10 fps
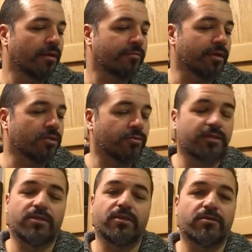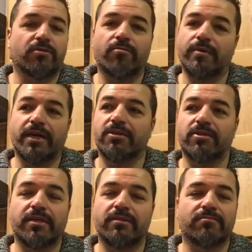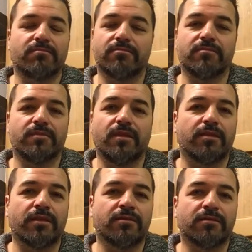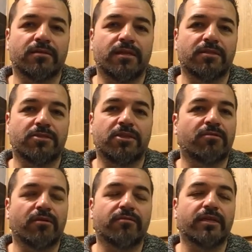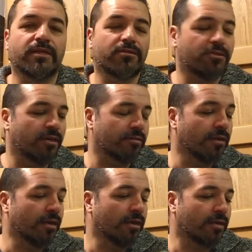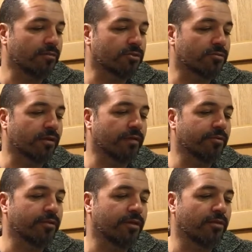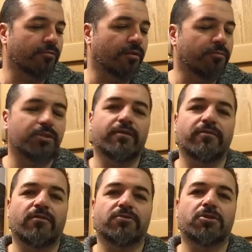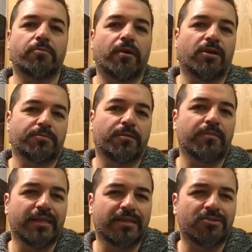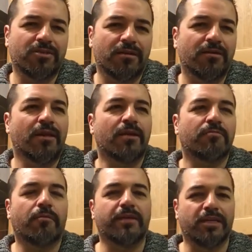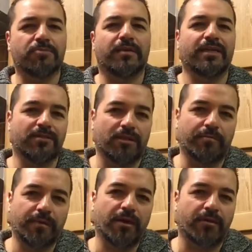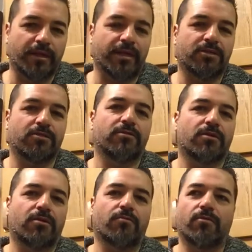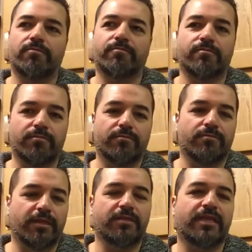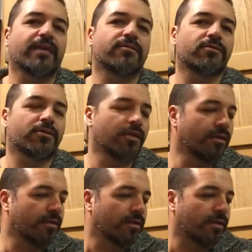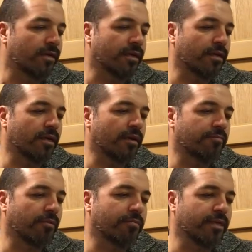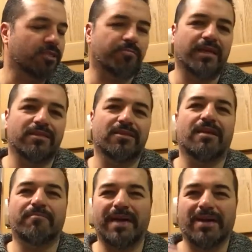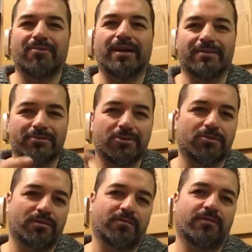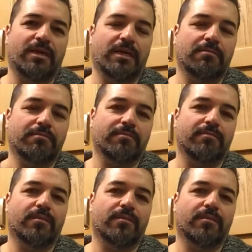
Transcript: being 20 years old, but actually nothing. It was a zero reading, so that was great. But the other one was giving off two parts per million, so probably explains like the blower heater is a lot more intense, and uh, probably explains that background sort of um,